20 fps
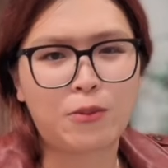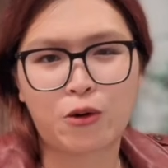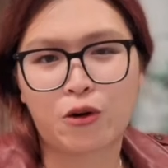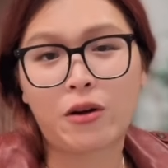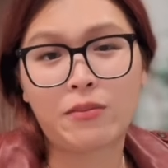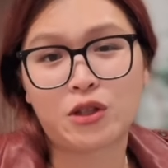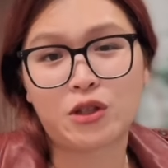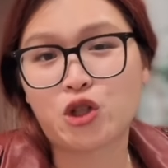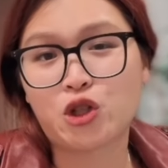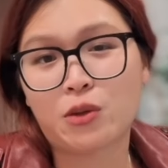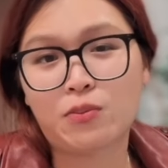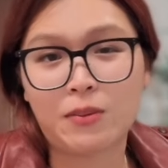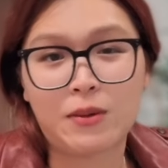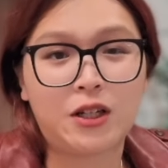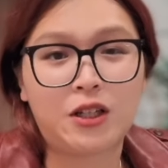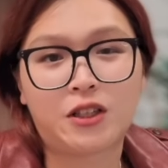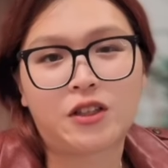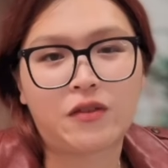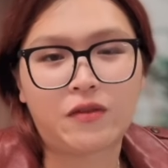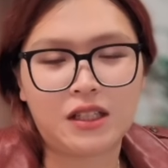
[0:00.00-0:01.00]
program is cheaper
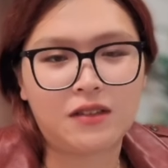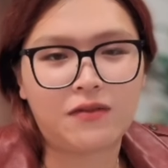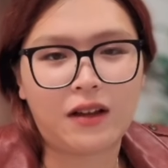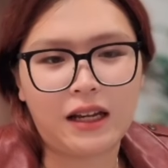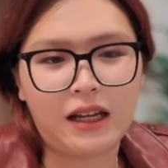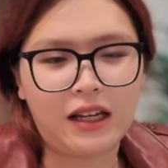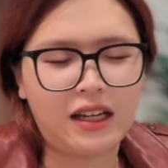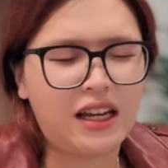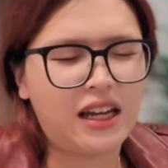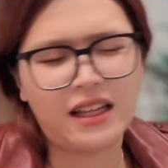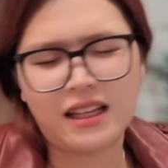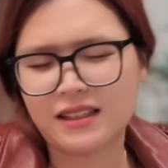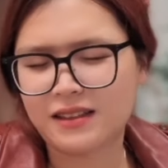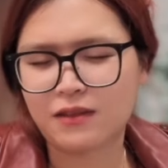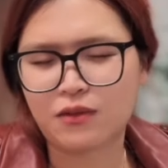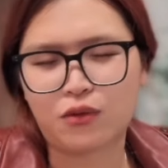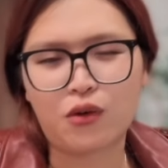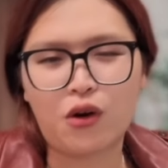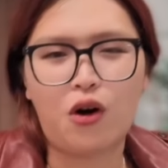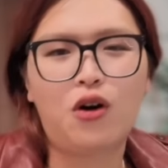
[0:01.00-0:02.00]
because of this funding. And that's
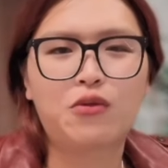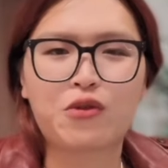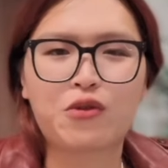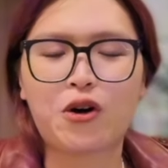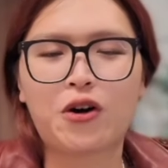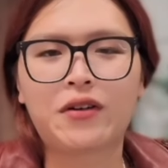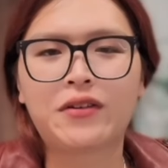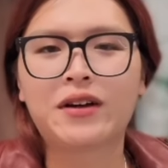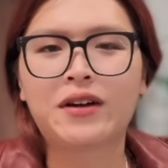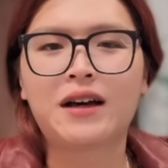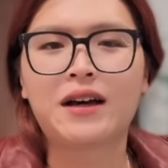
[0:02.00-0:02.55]
the wrong